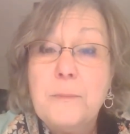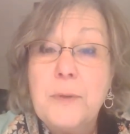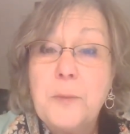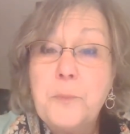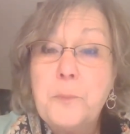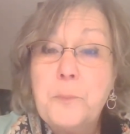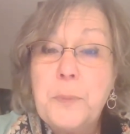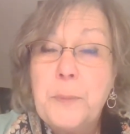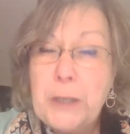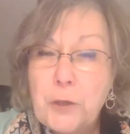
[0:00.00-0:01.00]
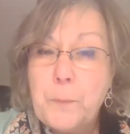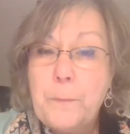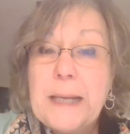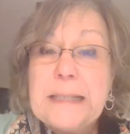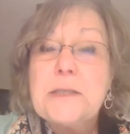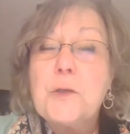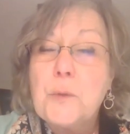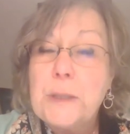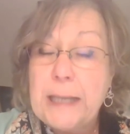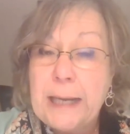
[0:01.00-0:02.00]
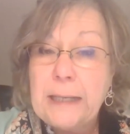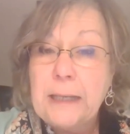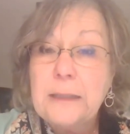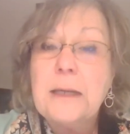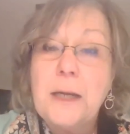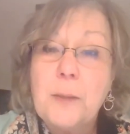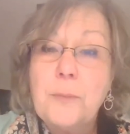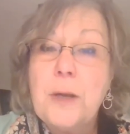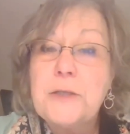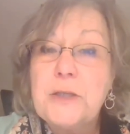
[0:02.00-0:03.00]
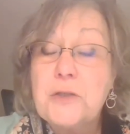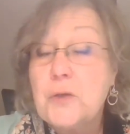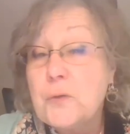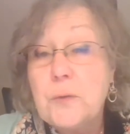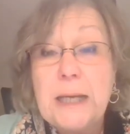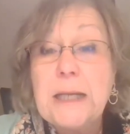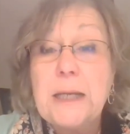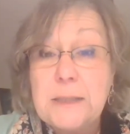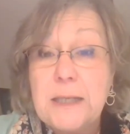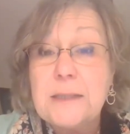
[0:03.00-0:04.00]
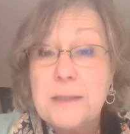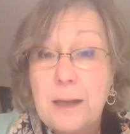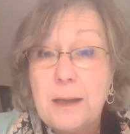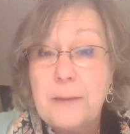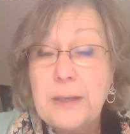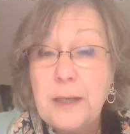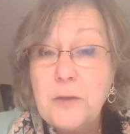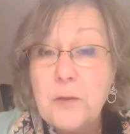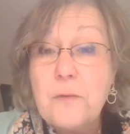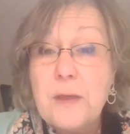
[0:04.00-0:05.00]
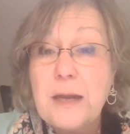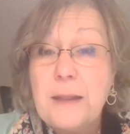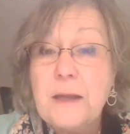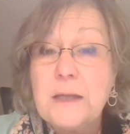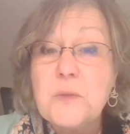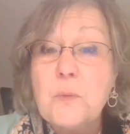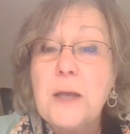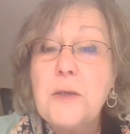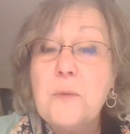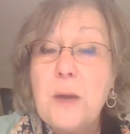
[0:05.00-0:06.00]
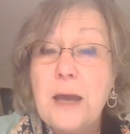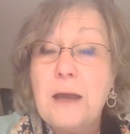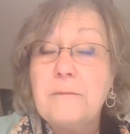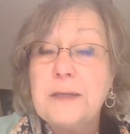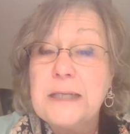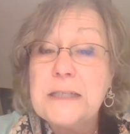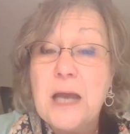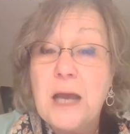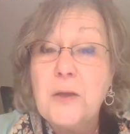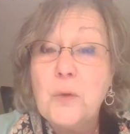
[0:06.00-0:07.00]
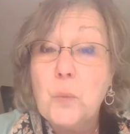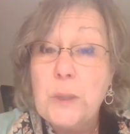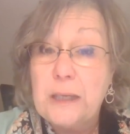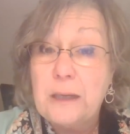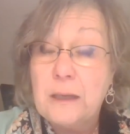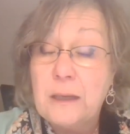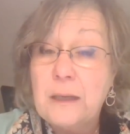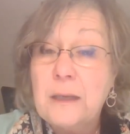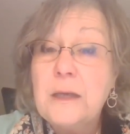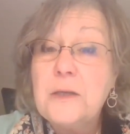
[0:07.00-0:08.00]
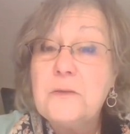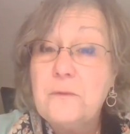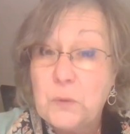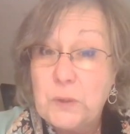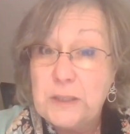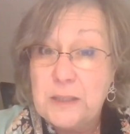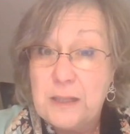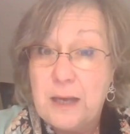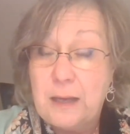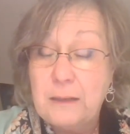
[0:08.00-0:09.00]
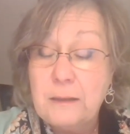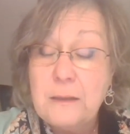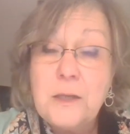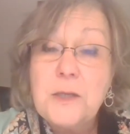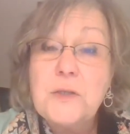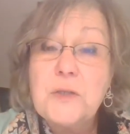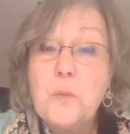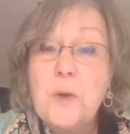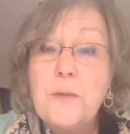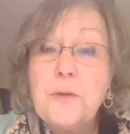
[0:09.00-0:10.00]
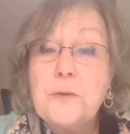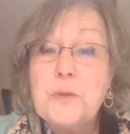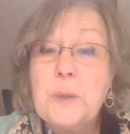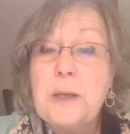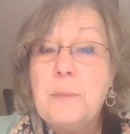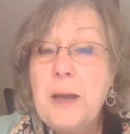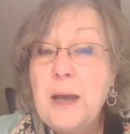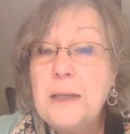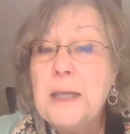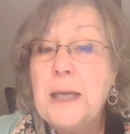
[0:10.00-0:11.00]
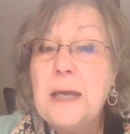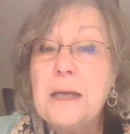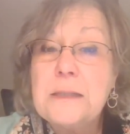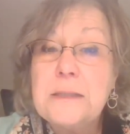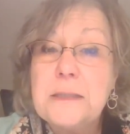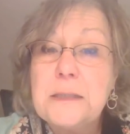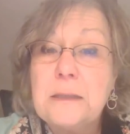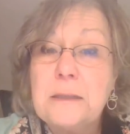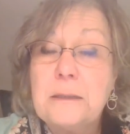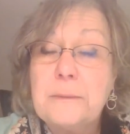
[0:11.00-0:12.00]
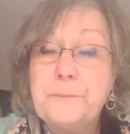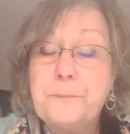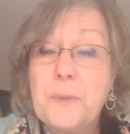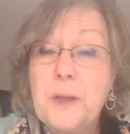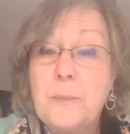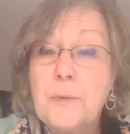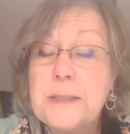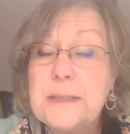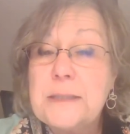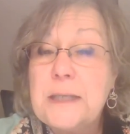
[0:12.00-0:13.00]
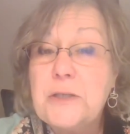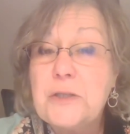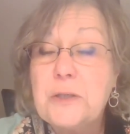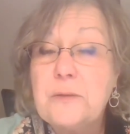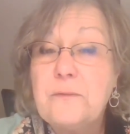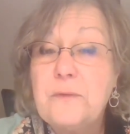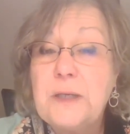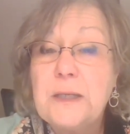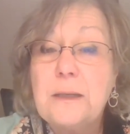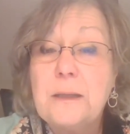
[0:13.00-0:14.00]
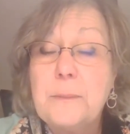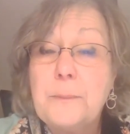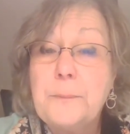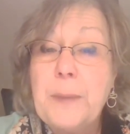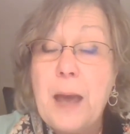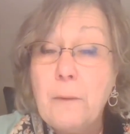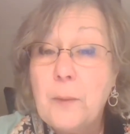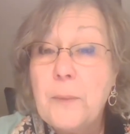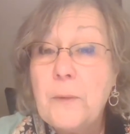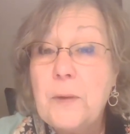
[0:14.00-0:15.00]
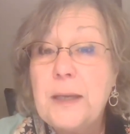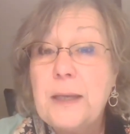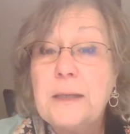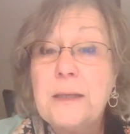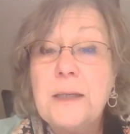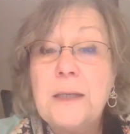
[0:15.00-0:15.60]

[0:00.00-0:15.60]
But but but creating the kind of projects you're creating takes time, and I know that, and that's why you have an entire week devoted to that. So whether you're doing a podcast, a presentation via PowerPoint,